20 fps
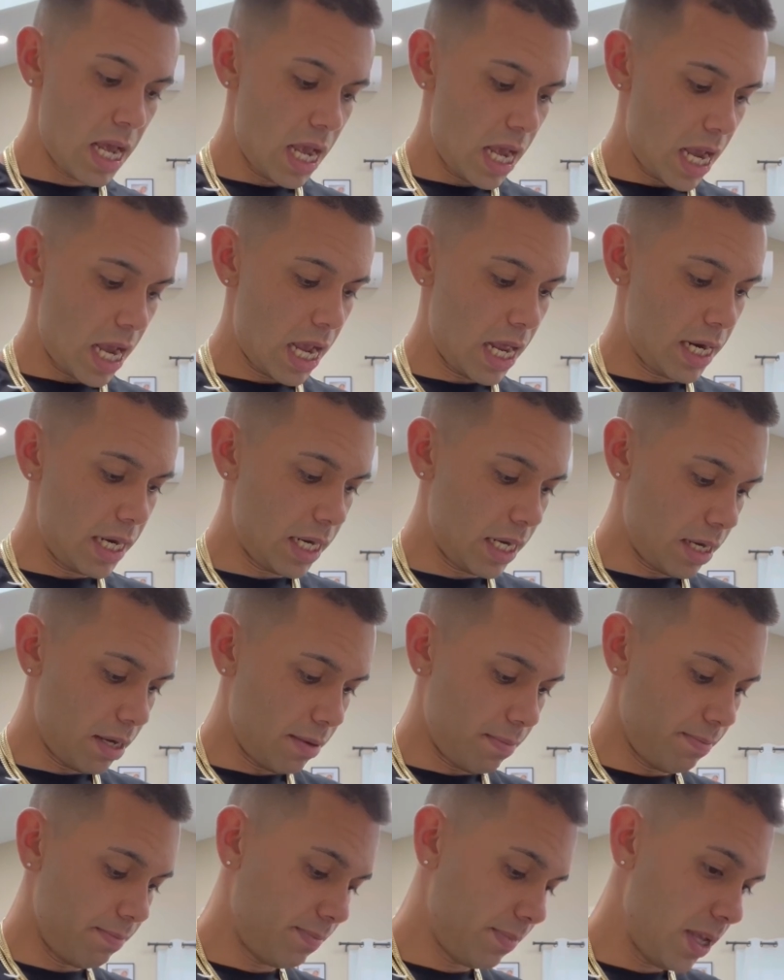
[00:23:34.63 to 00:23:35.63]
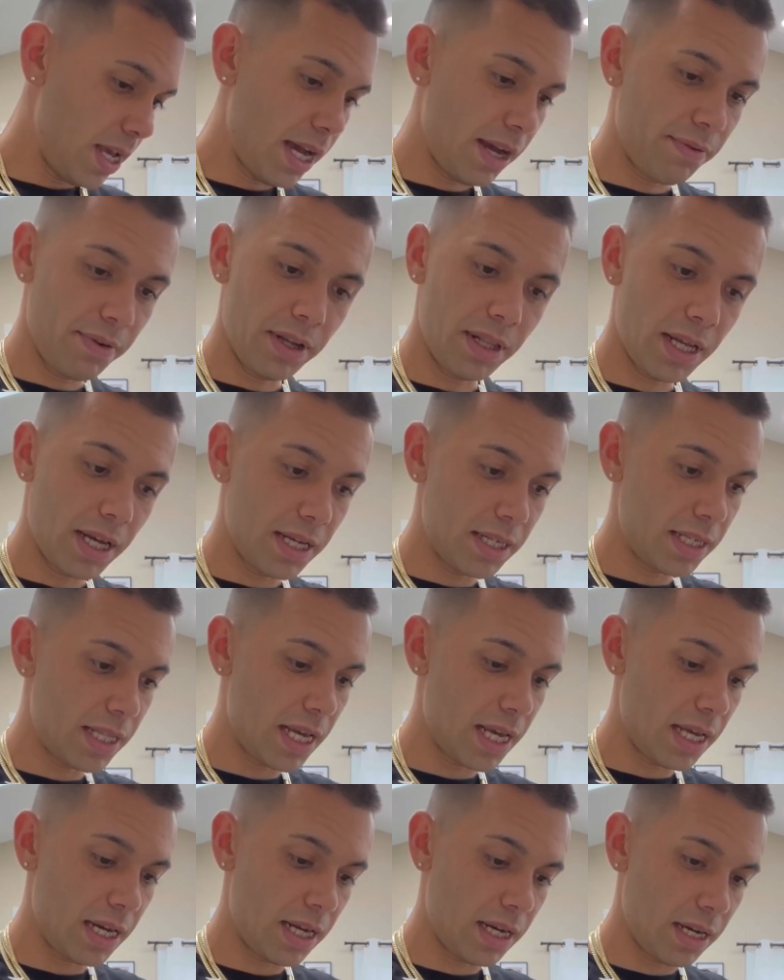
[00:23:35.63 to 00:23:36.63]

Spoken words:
and yeah, I realized that